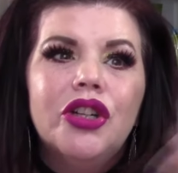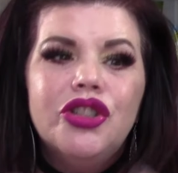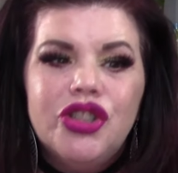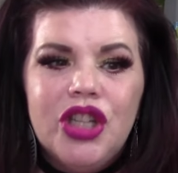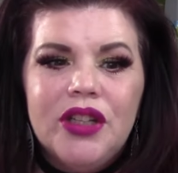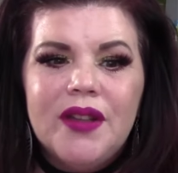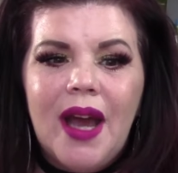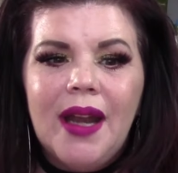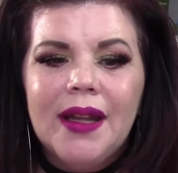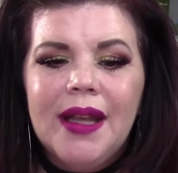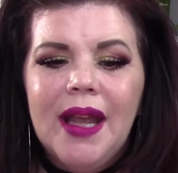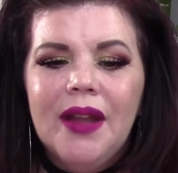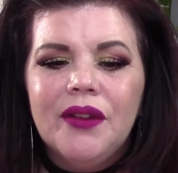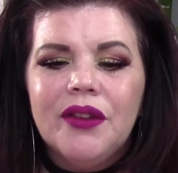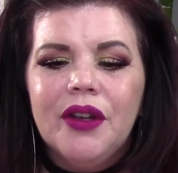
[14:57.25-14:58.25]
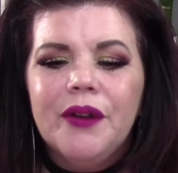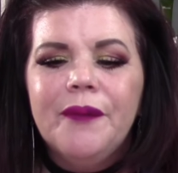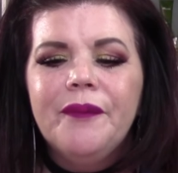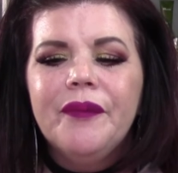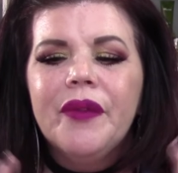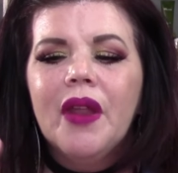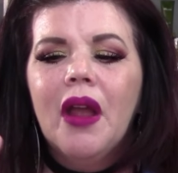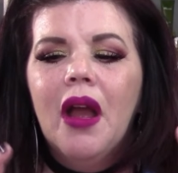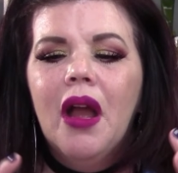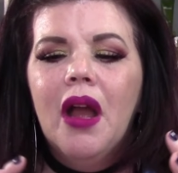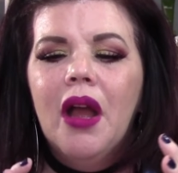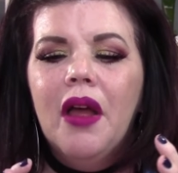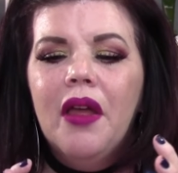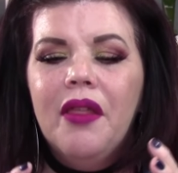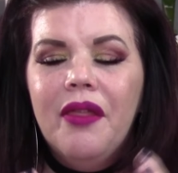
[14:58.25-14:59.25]
She died of cancer.
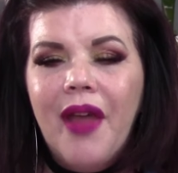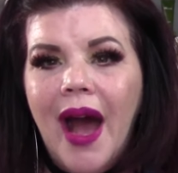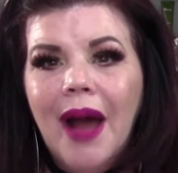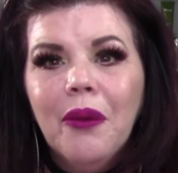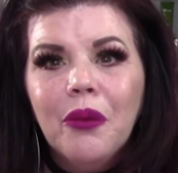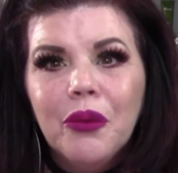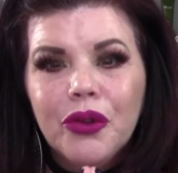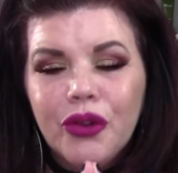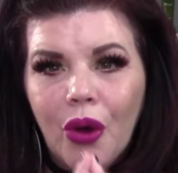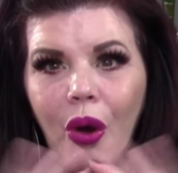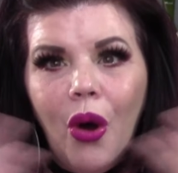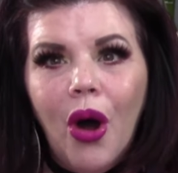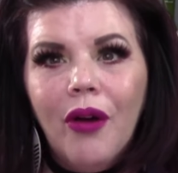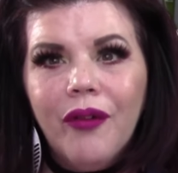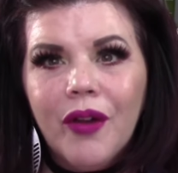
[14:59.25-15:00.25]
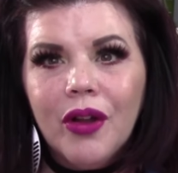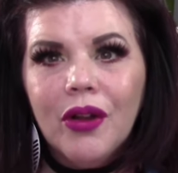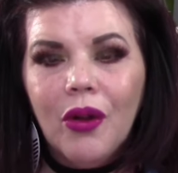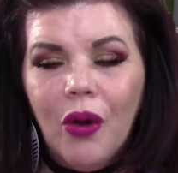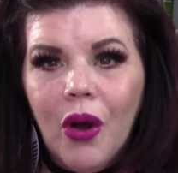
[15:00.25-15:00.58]
that was awful,